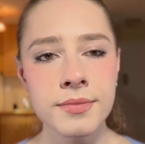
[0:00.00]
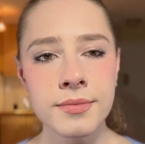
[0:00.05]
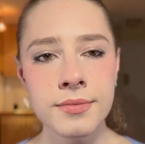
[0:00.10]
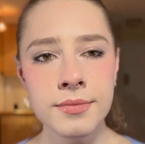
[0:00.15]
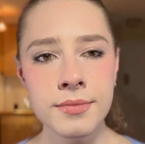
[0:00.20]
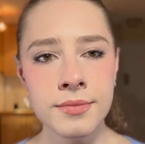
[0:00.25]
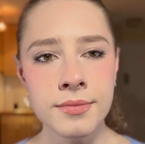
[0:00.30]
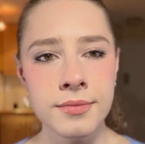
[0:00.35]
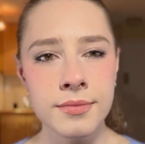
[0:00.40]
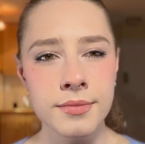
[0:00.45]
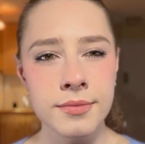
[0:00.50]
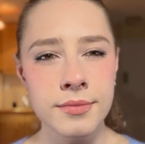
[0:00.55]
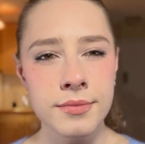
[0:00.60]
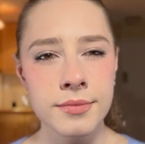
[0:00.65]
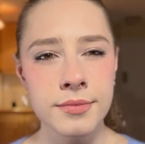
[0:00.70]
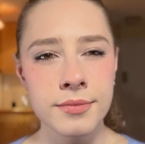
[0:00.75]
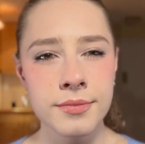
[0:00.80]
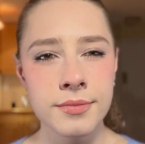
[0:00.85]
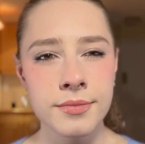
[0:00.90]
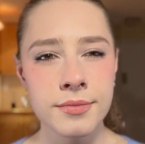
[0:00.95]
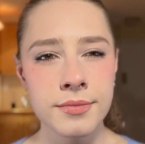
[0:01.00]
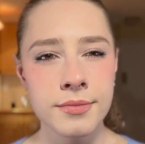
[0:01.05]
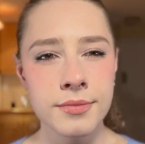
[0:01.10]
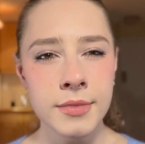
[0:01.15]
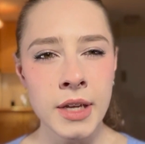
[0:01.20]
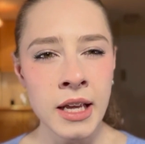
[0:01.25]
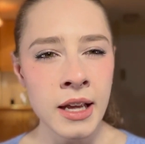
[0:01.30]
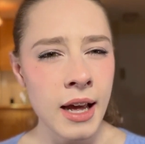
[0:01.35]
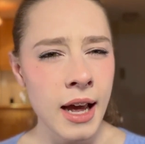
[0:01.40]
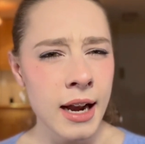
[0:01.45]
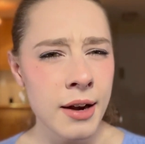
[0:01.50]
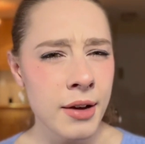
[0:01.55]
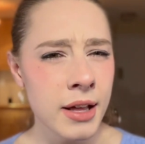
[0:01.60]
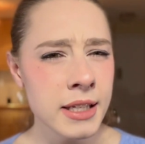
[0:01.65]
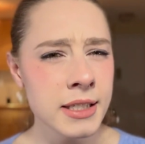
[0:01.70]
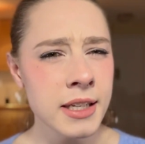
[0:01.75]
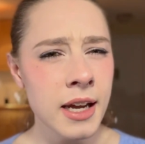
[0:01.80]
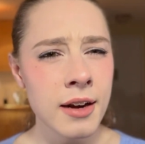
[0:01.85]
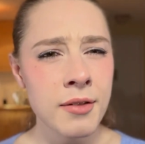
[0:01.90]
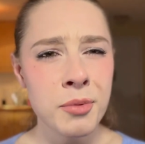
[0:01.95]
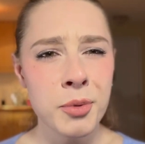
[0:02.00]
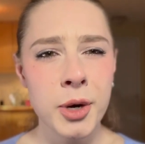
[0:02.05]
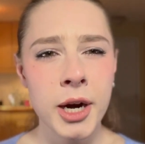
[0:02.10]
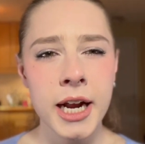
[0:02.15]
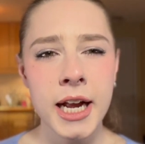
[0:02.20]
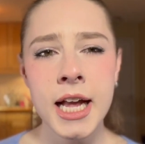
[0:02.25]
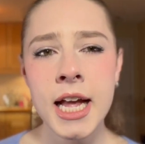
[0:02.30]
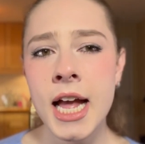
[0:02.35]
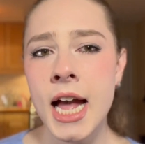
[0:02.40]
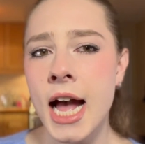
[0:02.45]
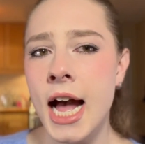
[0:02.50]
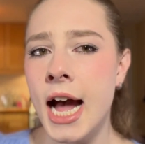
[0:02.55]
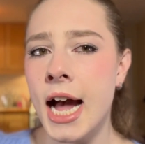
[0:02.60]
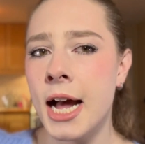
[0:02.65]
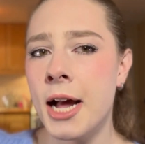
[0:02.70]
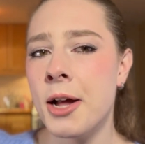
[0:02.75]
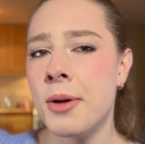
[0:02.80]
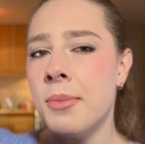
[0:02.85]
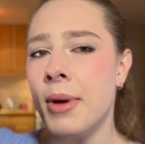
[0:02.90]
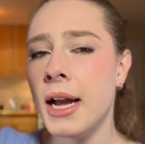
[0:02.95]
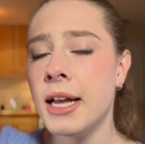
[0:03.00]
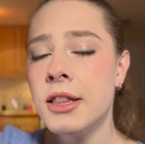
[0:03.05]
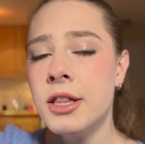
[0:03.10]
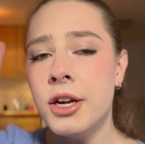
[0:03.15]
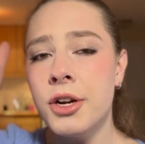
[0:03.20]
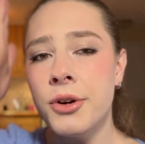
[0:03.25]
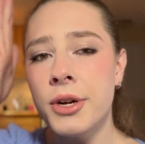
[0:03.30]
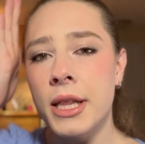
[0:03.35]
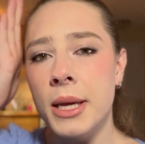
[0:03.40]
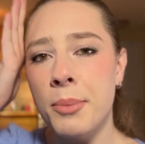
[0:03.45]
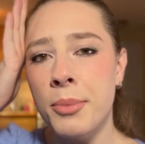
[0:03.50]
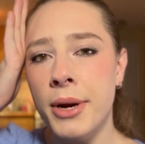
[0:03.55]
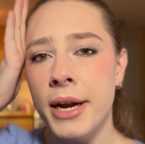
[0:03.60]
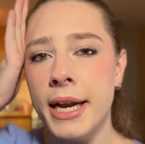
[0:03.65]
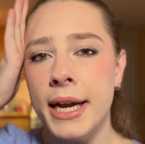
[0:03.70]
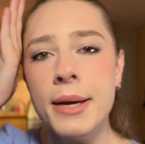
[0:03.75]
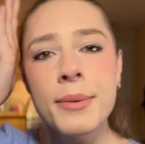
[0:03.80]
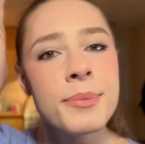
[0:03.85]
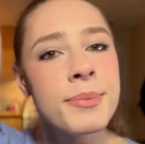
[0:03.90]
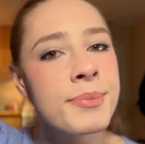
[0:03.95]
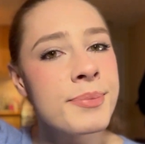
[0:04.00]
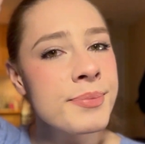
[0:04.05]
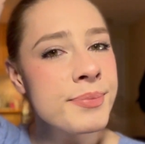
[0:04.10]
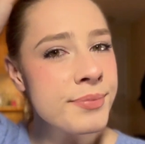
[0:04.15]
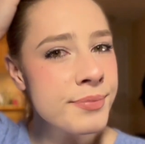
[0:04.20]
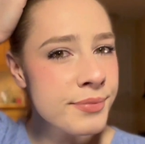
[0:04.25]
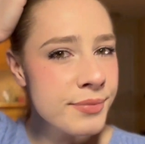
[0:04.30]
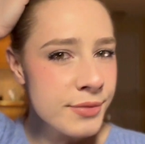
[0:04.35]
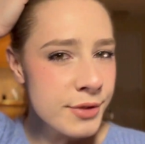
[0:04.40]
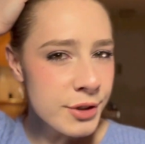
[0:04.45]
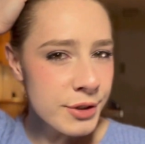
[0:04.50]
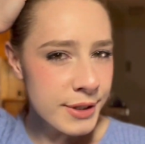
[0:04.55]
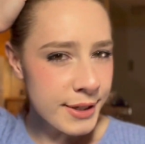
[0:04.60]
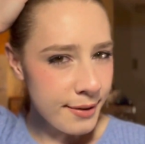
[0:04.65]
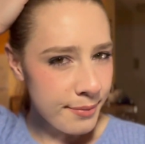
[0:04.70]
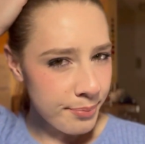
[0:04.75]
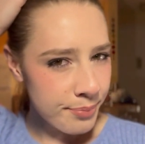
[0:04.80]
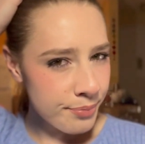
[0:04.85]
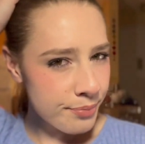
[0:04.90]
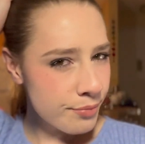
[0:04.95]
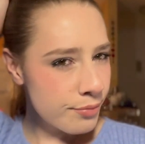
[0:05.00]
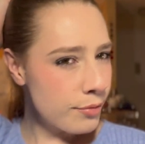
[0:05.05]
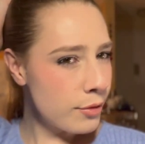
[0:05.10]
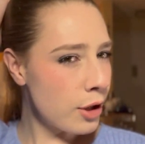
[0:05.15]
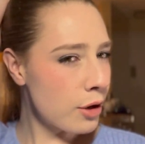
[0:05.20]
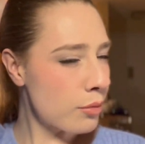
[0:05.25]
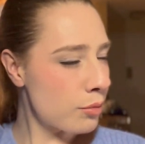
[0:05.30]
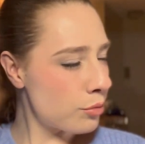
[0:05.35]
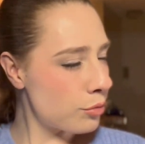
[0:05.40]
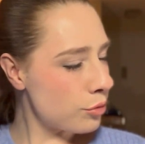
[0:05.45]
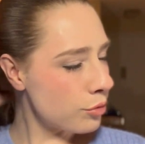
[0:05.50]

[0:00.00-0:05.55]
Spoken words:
Anyway, that's kind of boring. I look really pretty. You see? Look.